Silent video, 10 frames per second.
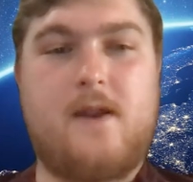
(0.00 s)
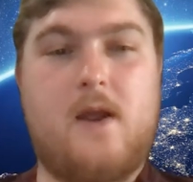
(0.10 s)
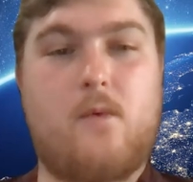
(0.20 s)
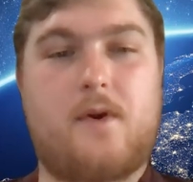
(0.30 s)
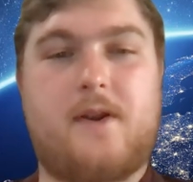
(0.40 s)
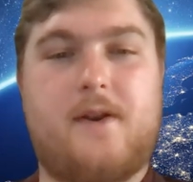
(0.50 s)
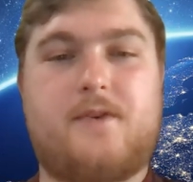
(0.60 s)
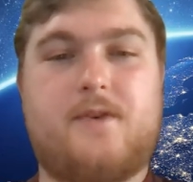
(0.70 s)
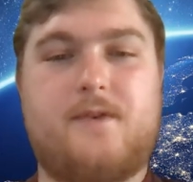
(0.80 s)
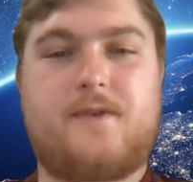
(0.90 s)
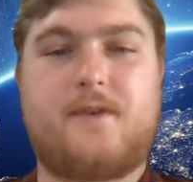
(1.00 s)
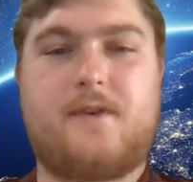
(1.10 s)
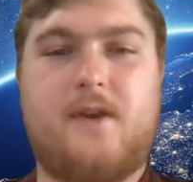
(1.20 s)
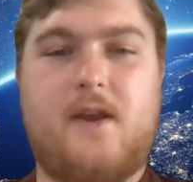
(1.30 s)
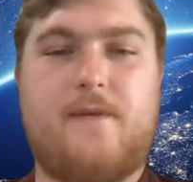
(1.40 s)
Network connections.
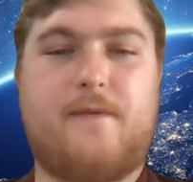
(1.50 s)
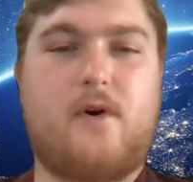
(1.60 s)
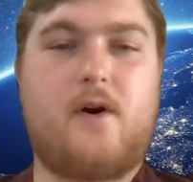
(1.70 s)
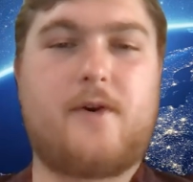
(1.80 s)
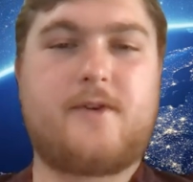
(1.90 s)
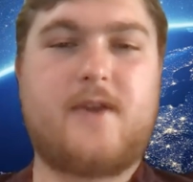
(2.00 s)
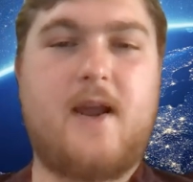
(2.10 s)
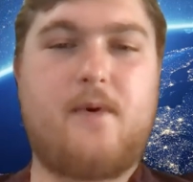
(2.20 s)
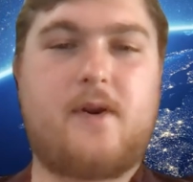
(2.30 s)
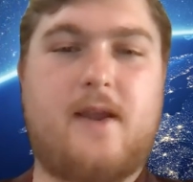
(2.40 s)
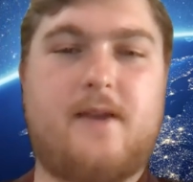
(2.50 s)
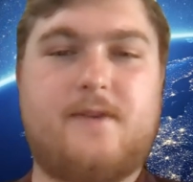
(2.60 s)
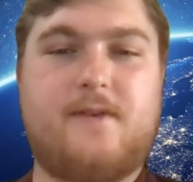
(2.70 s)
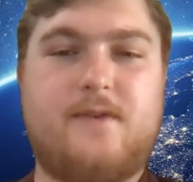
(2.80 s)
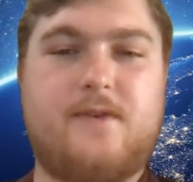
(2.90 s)
In fraud or cyber
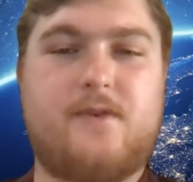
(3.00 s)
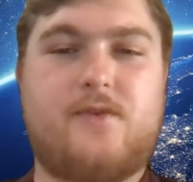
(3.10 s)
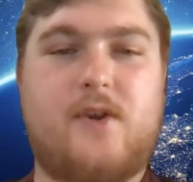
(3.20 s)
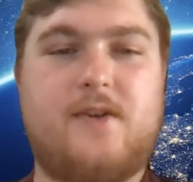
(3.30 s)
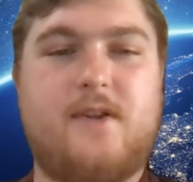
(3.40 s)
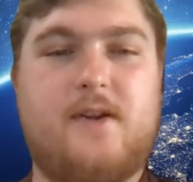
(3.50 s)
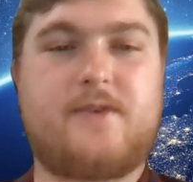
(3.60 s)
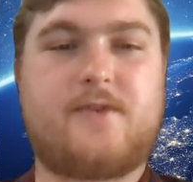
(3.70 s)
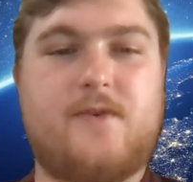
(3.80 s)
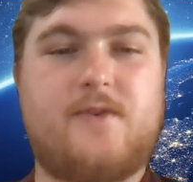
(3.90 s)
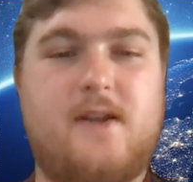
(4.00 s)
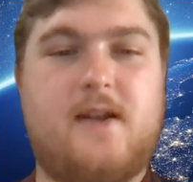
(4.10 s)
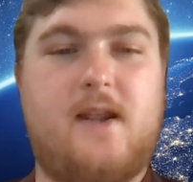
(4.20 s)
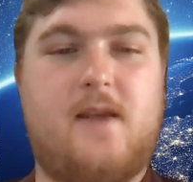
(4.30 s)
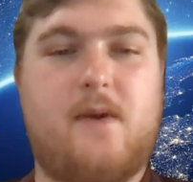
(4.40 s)
cases, tracing
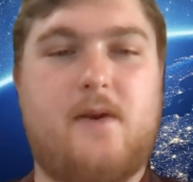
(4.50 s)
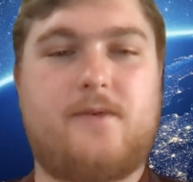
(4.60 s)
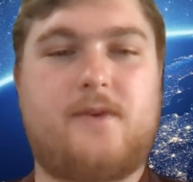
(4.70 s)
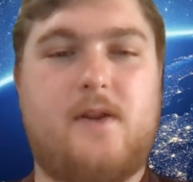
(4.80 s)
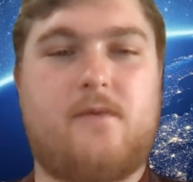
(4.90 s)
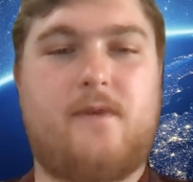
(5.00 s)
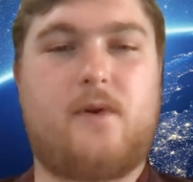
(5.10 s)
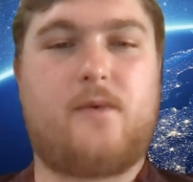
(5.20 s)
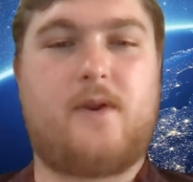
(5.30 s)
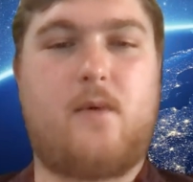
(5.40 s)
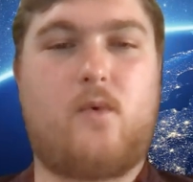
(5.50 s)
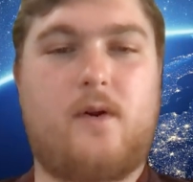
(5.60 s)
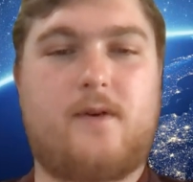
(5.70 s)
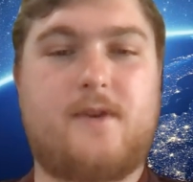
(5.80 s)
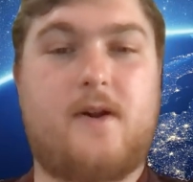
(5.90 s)
associated emails can reveal
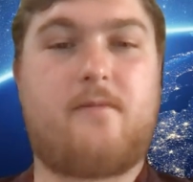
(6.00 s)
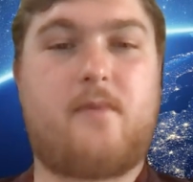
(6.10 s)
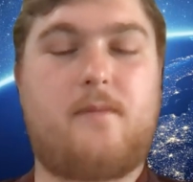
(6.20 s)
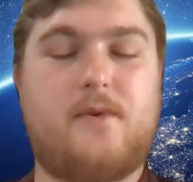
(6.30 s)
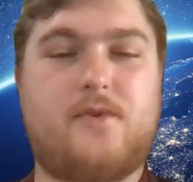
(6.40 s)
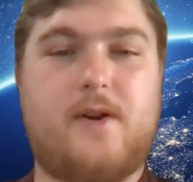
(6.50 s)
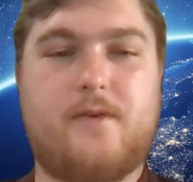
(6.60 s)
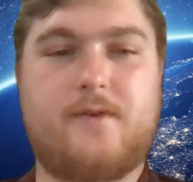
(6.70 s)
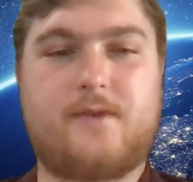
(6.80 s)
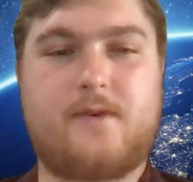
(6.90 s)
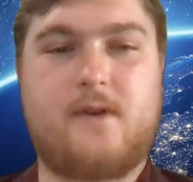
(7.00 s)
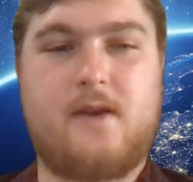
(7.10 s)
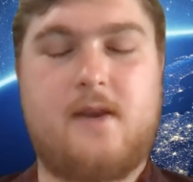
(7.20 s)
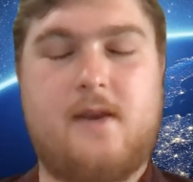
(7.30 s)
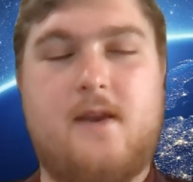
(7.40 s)
networks of perpetrators.
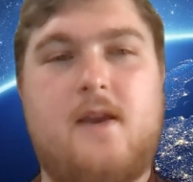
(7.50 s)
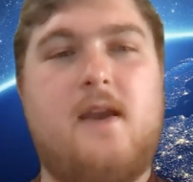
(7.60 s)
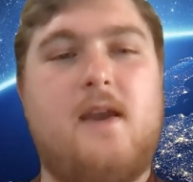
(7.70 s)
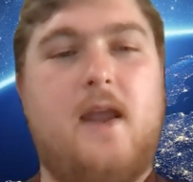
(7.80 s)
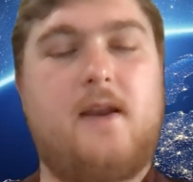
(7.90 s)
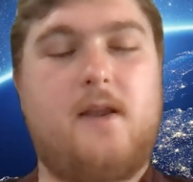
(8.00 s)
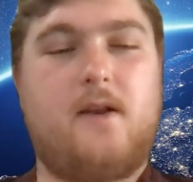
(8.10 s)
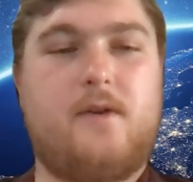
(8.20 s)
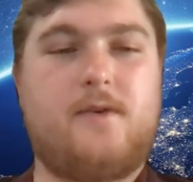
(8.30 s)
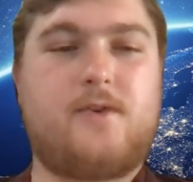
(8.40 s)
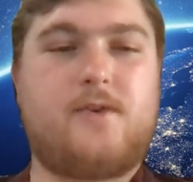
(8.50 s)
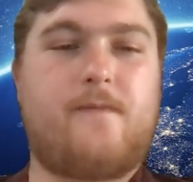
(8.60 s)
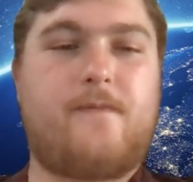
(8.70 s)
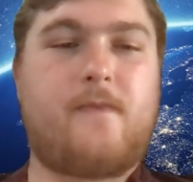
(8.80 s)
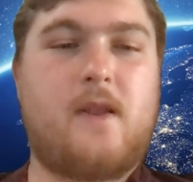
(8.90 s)
In
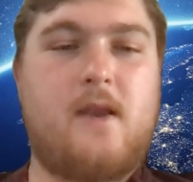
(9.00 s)
conclusion,